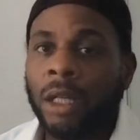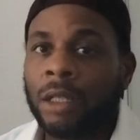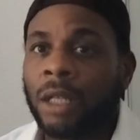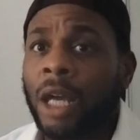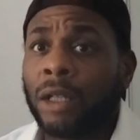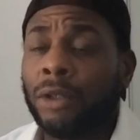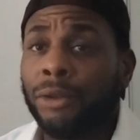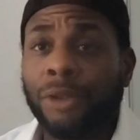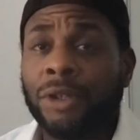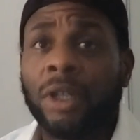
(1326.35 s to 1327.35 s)
exactly who
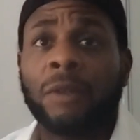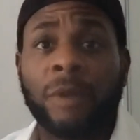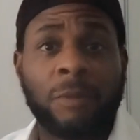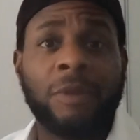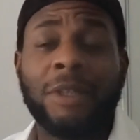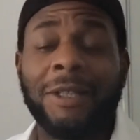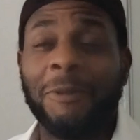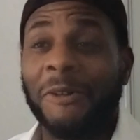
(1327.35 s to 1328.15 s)
you're dealing with with these